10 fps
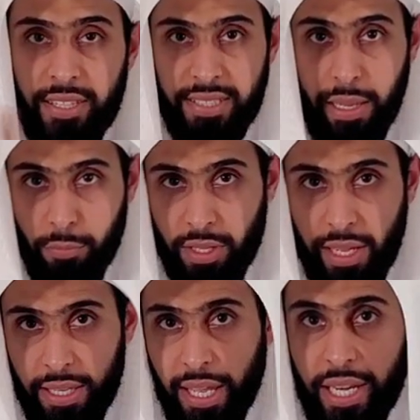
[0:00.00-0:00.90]
The same with
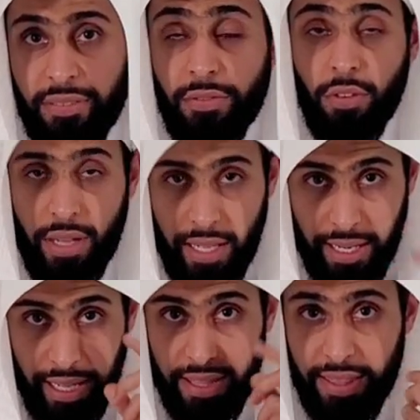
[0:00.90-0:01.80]
and the Hanafi fuqaha,
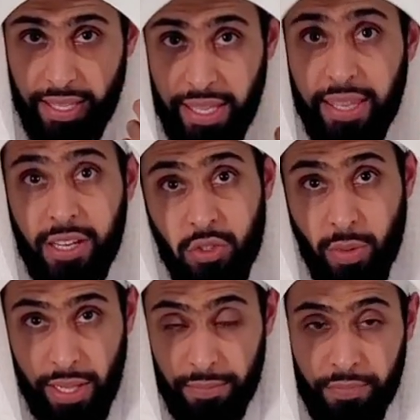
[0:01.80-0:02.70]
like the ear as
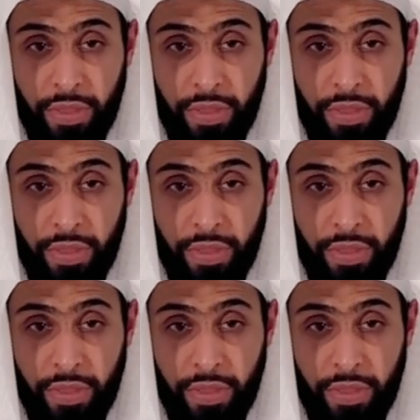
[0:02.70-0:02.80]
well.